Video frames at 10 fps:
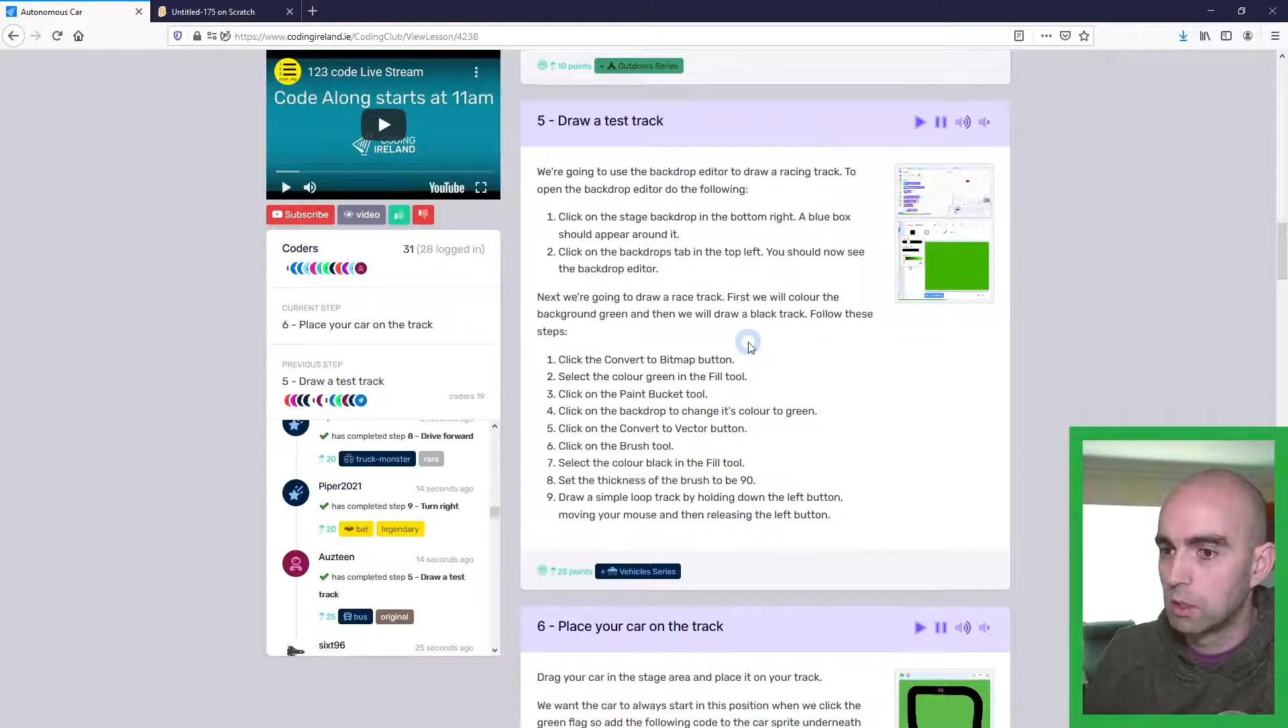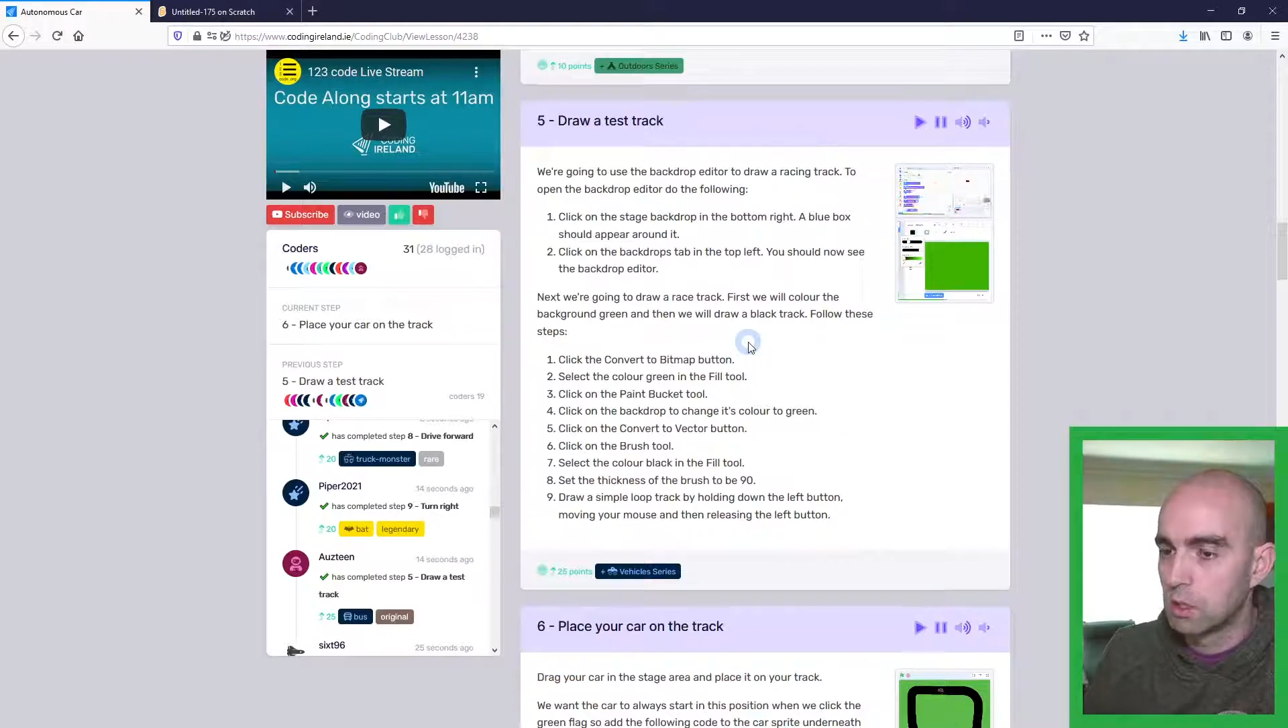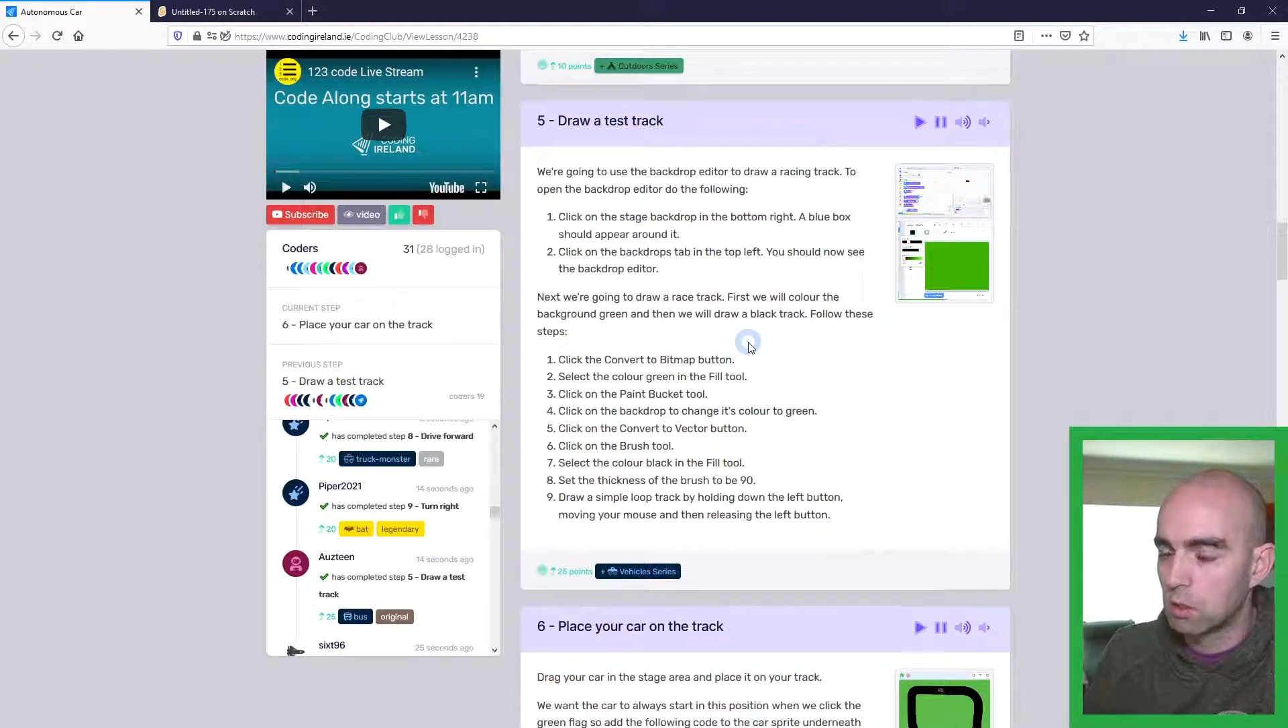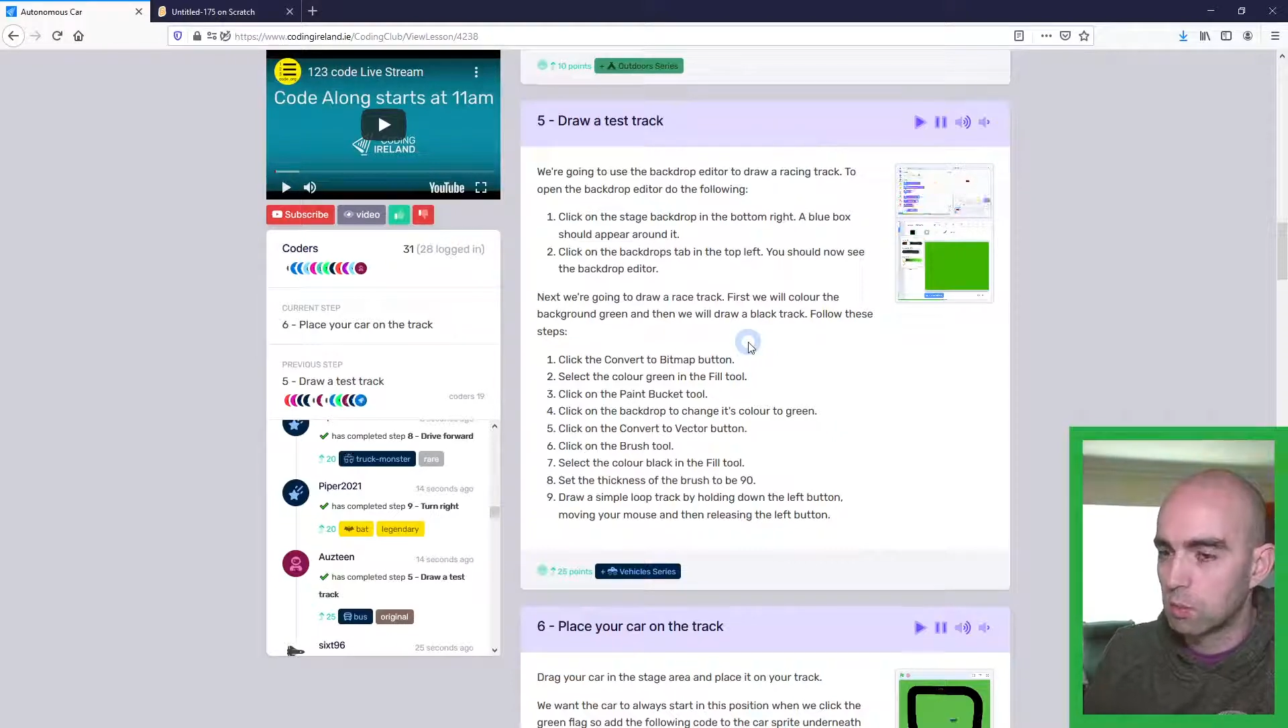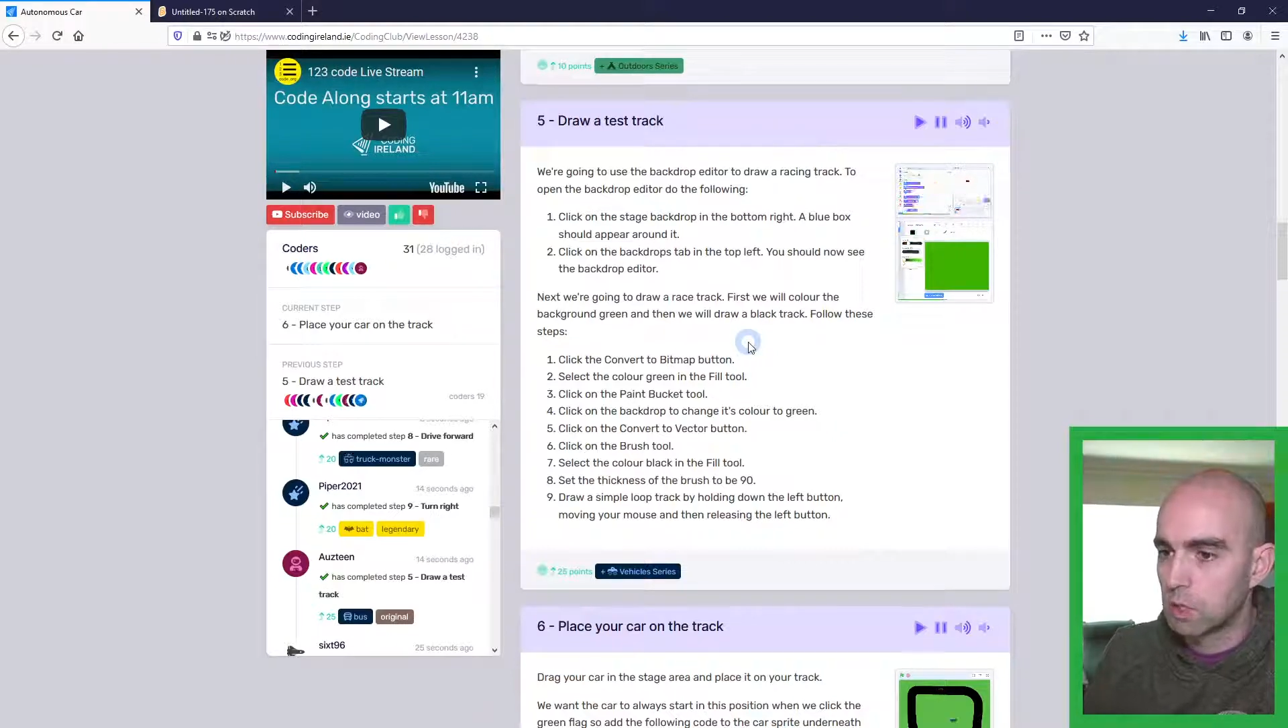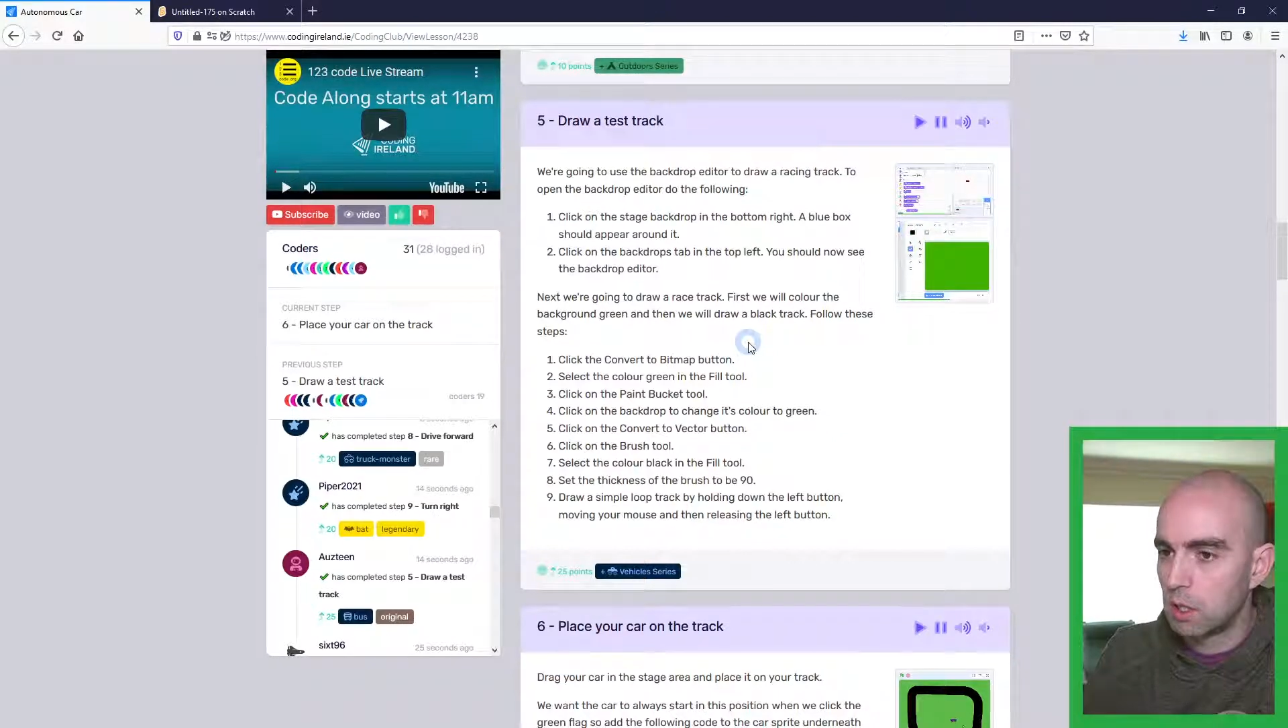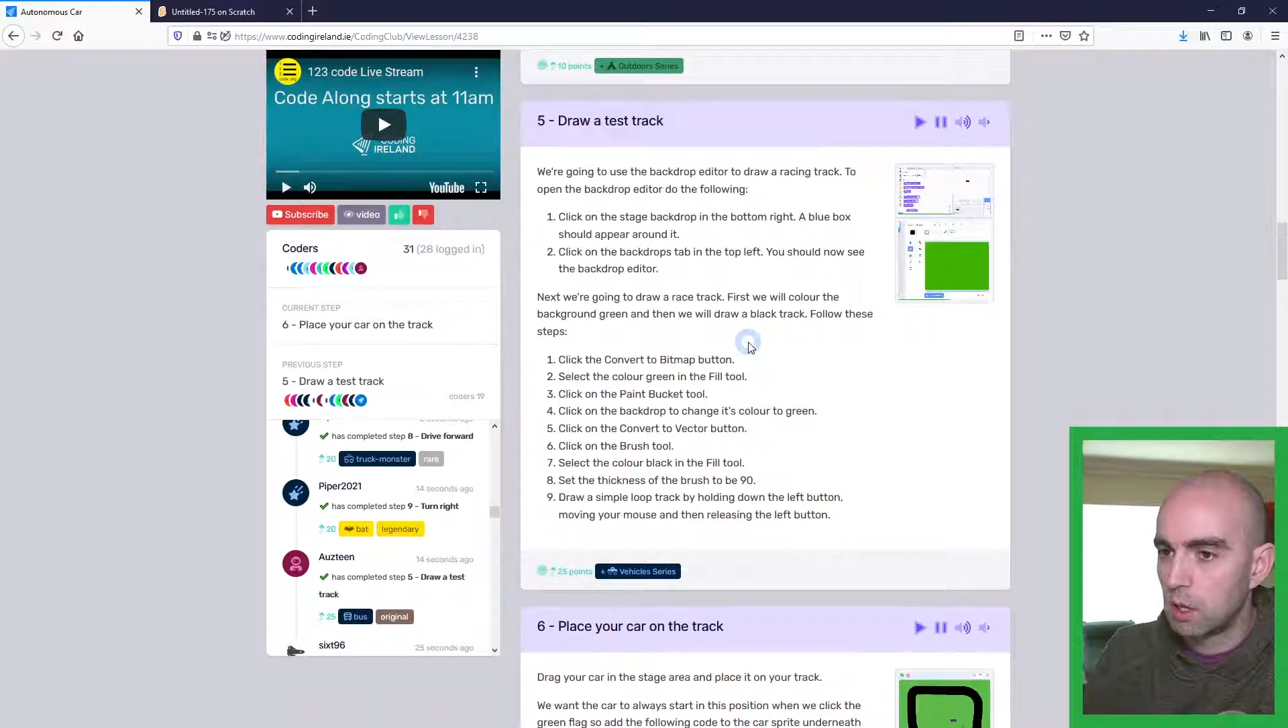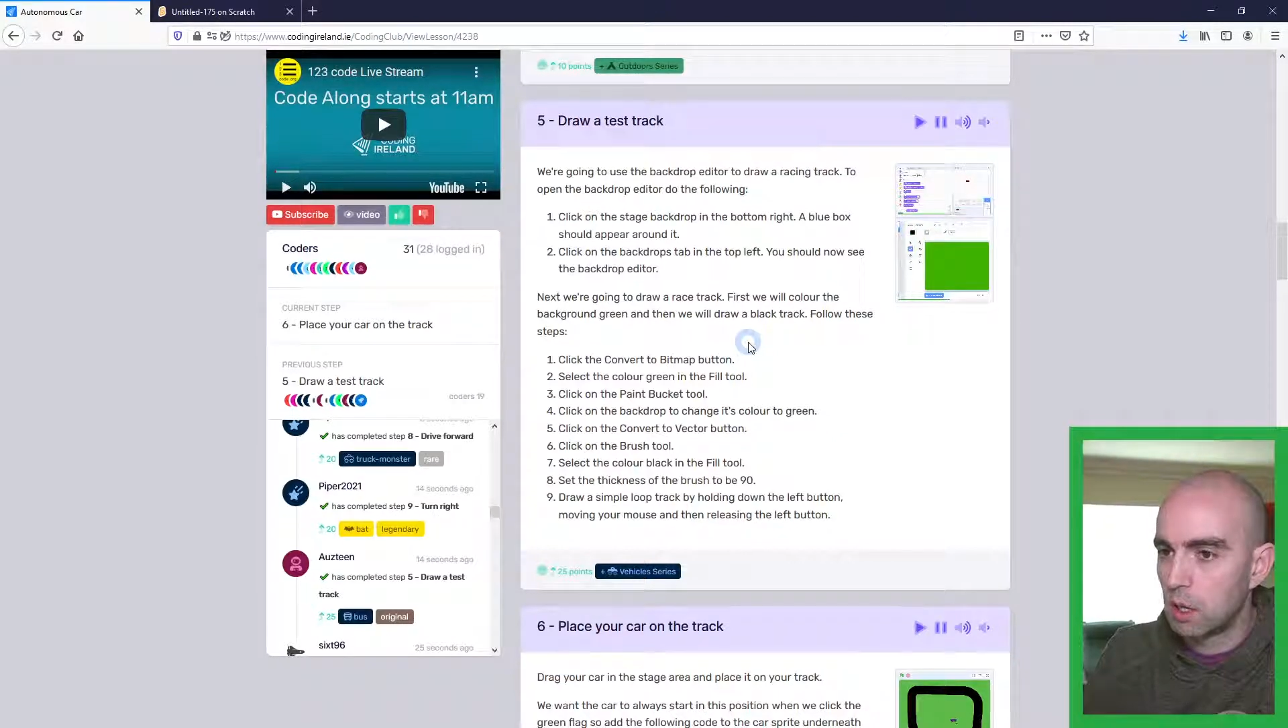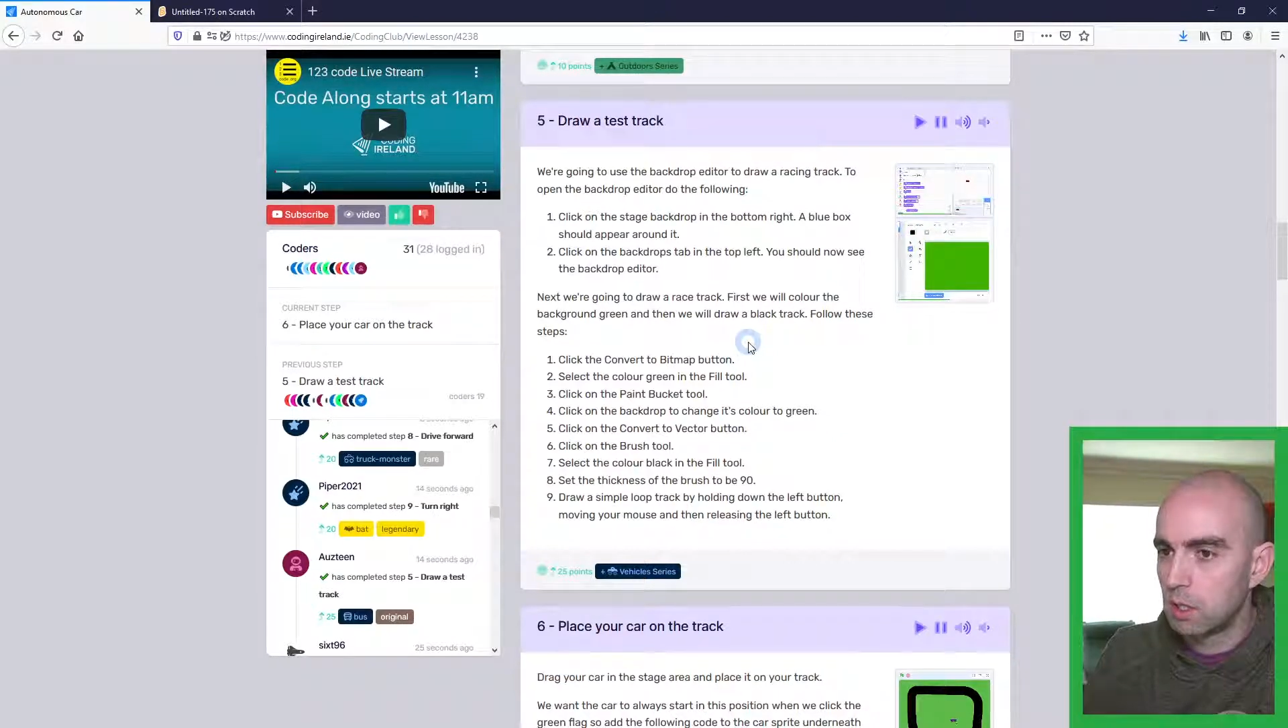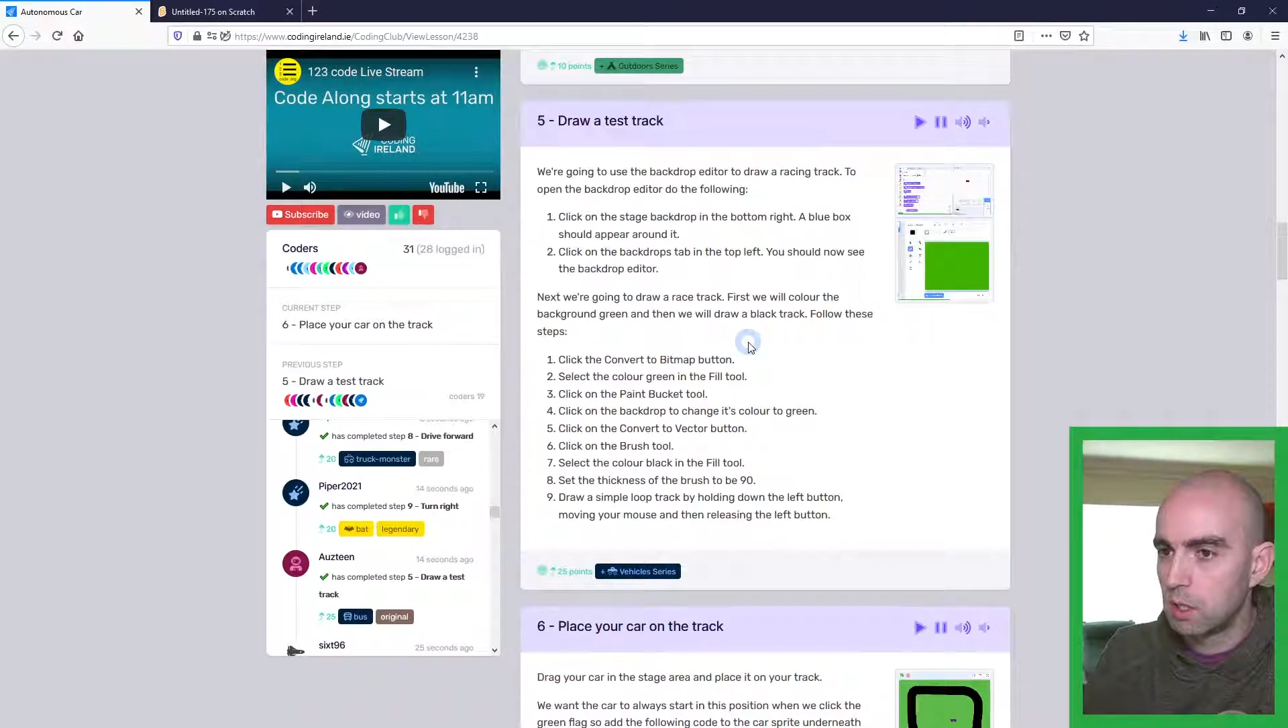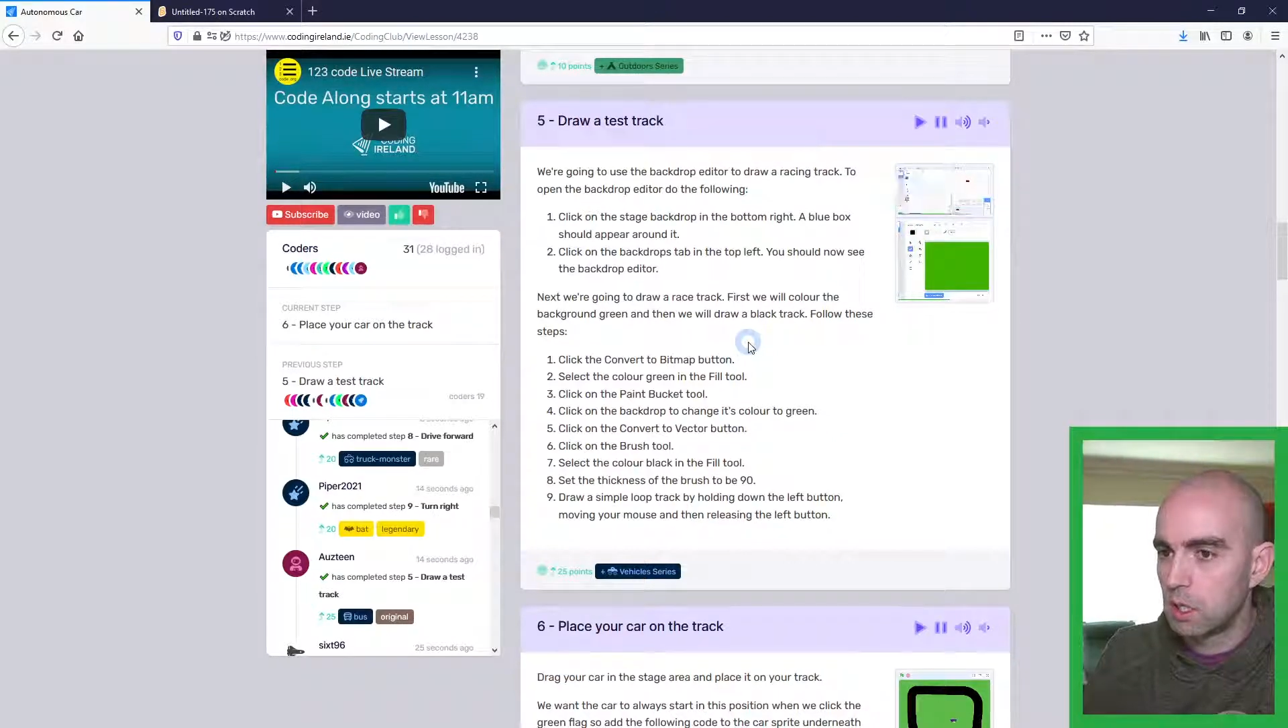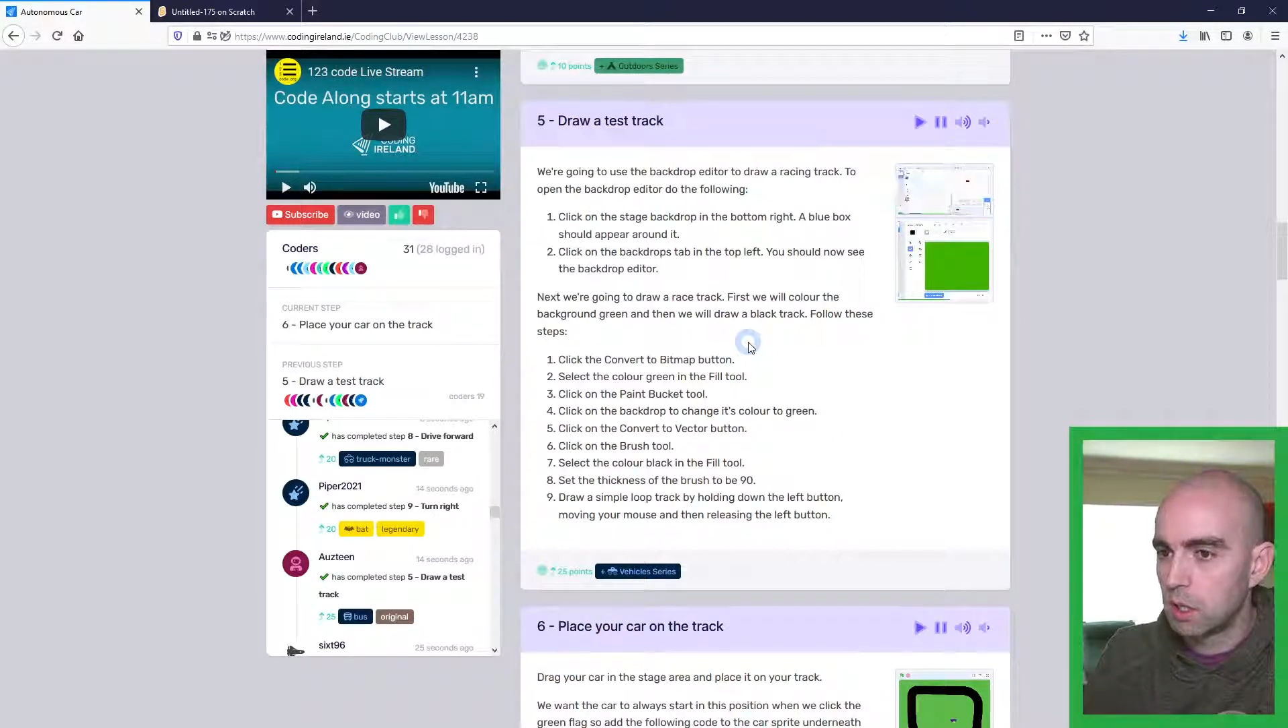we're up to 19